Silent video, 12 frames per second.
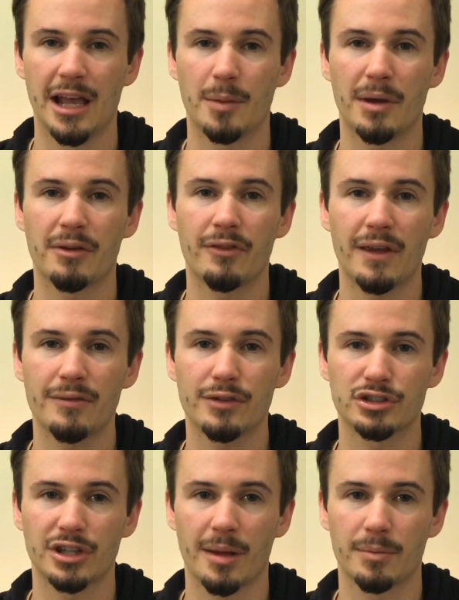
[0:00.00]
In my
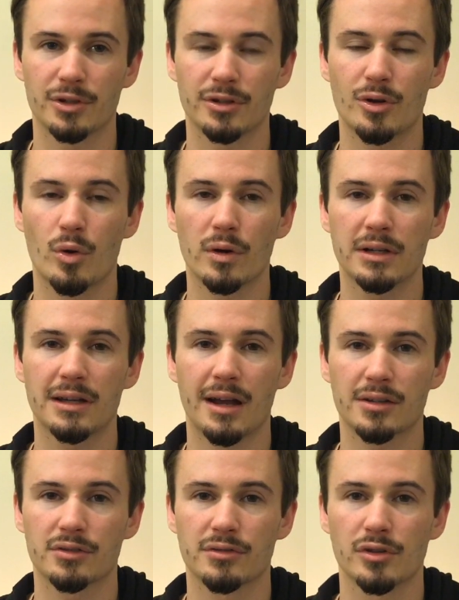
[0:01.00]
favorite chapter, Cory
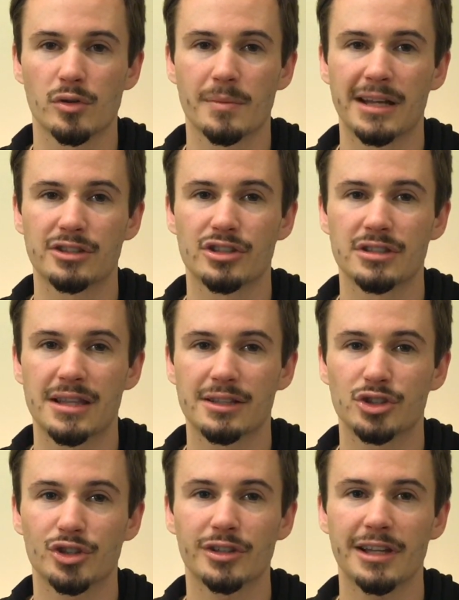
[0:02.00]
Doctorow imagines that
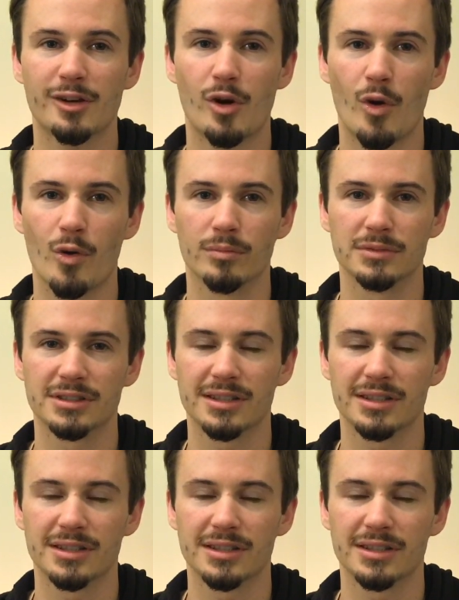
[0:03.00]
Sherlock Holmes